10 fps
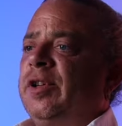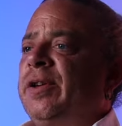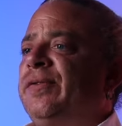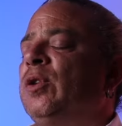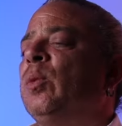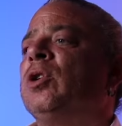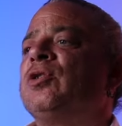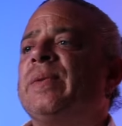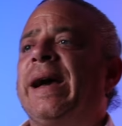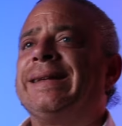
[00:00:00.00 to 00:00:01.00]
If you
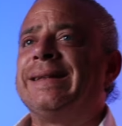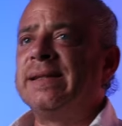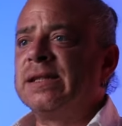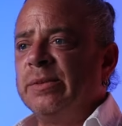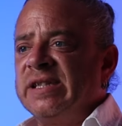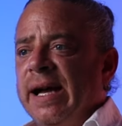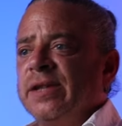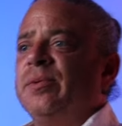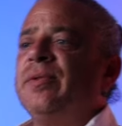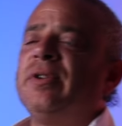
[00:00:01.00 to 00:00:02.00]
want to add in some
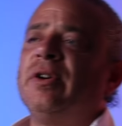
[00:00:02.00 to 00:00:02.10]
attachment